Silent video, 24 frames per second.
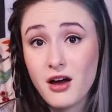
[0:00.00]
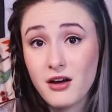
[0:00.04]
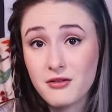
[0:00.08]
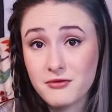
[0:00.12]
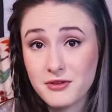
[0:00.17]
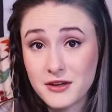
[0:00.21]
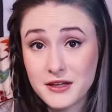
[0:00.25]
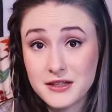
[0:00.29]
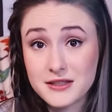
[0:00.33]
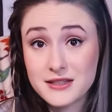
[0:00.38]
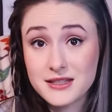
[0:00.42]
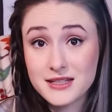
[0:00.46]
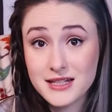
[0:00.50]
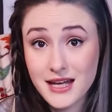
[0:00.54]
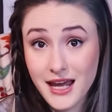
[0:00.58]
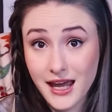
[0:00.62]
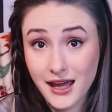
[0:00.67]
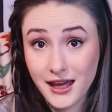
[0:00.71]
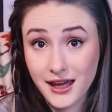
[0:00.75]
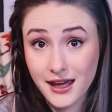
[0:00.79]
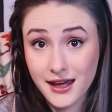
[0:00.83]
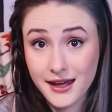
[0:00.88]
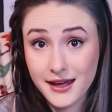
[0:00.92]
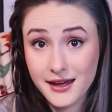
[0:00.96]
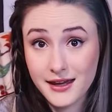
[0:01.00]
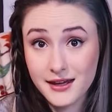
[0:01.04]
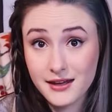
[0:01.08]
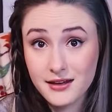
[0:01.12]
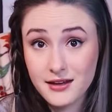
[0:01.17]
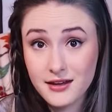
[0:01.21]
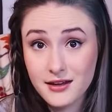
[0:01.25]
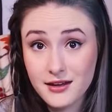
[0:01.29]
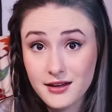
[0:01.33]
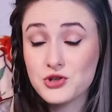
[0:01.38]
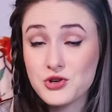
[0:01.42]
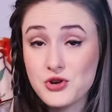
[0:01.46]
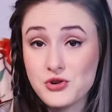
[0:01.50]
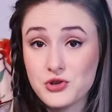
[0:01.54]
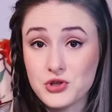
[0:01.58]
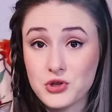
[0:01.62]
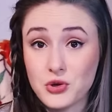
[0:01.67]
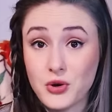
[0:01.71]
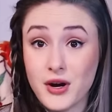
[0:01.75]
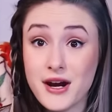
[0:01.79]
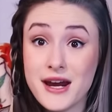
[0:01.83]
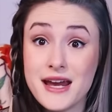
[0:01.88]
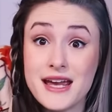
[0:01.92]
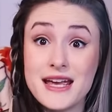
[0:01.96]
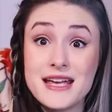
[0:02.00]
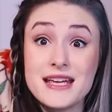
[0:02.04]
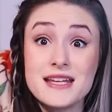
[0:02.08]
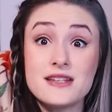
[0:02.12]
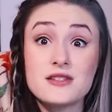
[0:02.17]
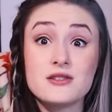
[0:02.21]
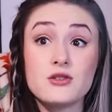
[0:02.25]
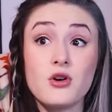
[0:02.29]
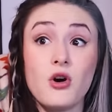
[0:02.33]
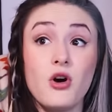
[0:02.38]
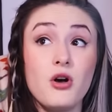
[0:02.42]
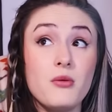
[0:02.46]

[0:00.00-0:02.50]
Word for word: of his day. Lucian's true story is